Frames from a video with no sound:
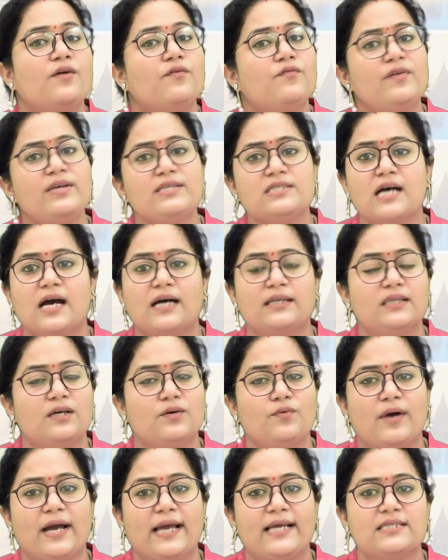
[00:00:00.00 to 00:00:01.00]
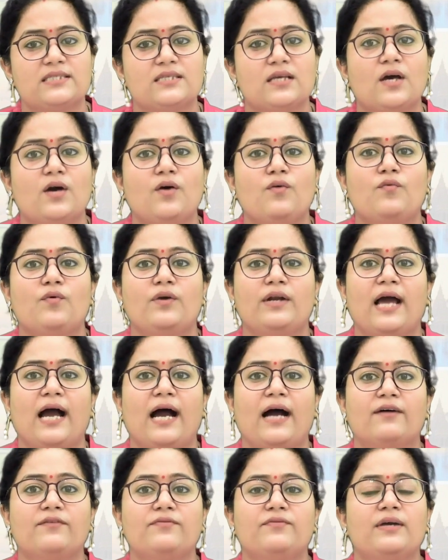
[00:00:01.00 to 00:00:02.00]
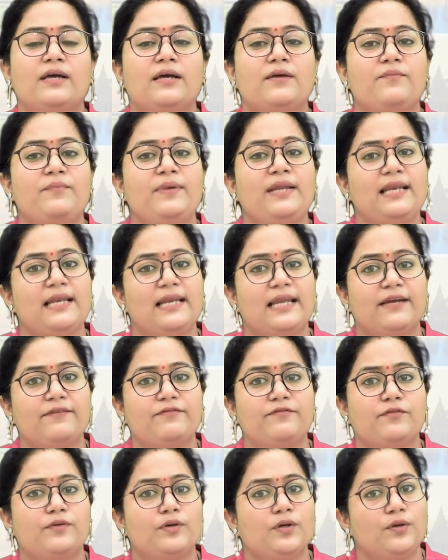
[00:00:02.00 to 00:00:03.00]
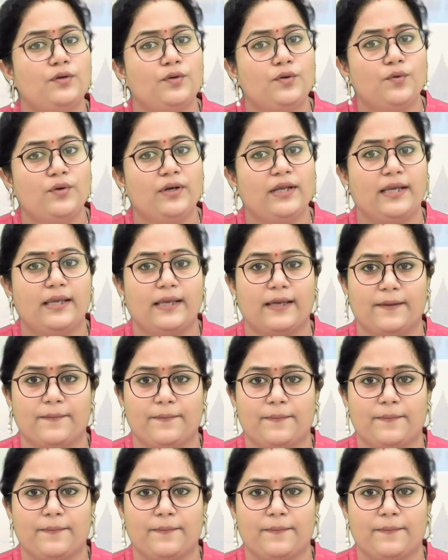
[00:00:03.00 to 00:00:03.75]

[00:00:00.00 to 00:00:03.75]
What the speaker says: which otherwise would have been left to decay.